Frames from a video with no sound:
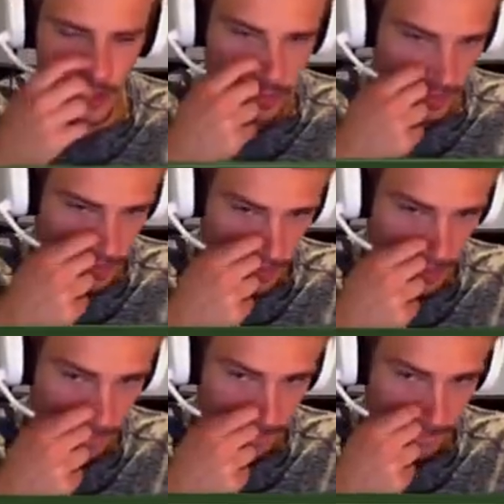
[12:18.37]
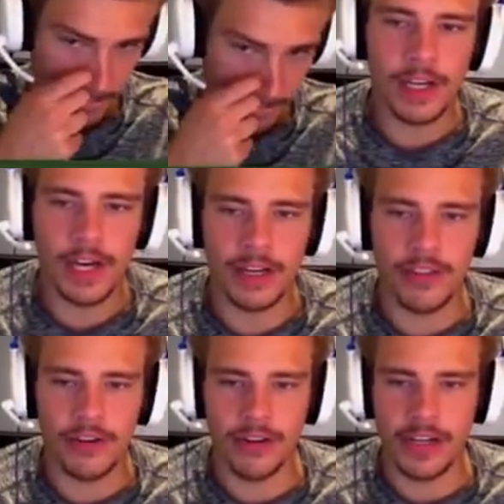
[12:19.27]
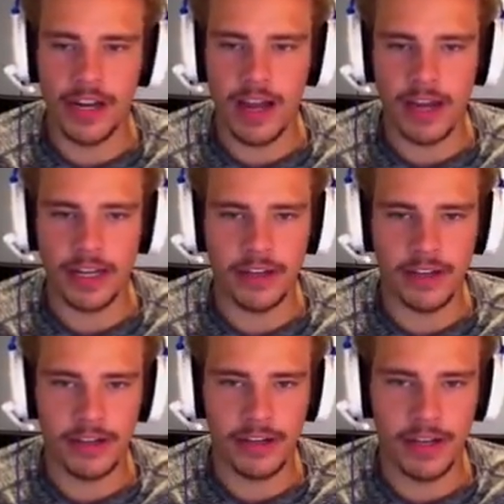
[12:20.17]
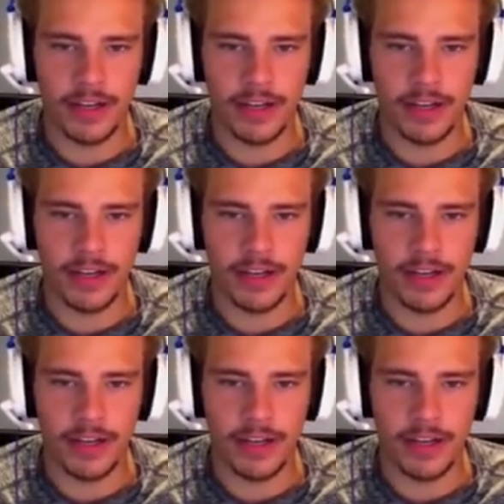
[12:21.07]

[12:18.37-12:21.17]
Nope. All right, third and nine here.